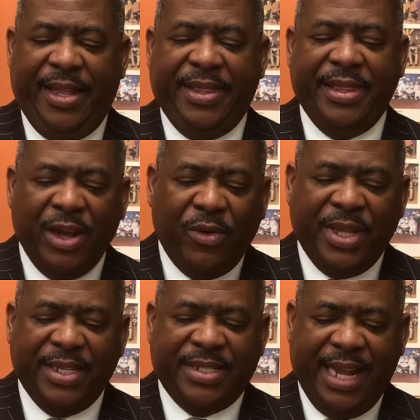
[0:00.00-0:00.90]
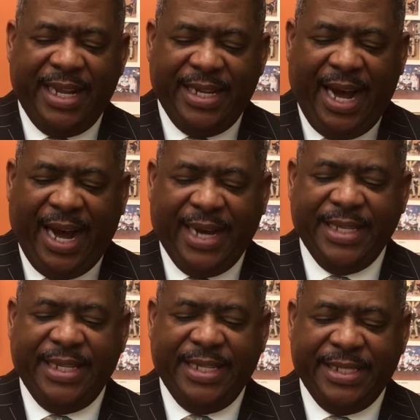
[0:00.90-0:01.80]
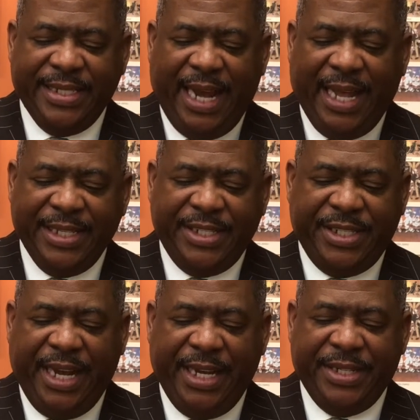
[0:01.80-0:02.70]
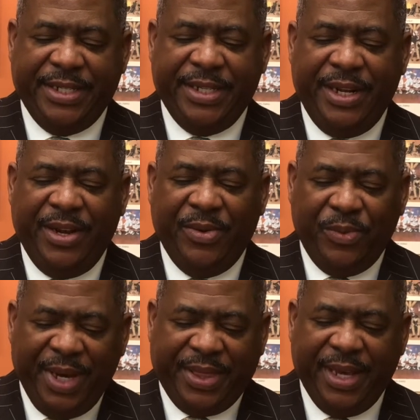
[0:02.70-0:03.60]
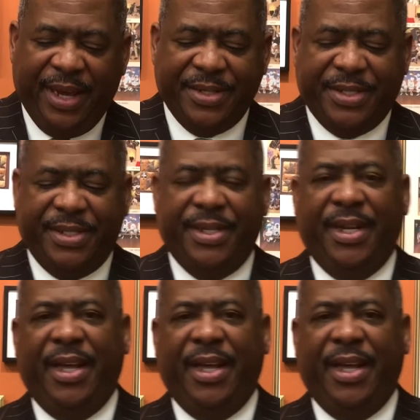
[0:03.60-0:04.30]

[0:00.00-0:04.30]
Notice that God is not just with us,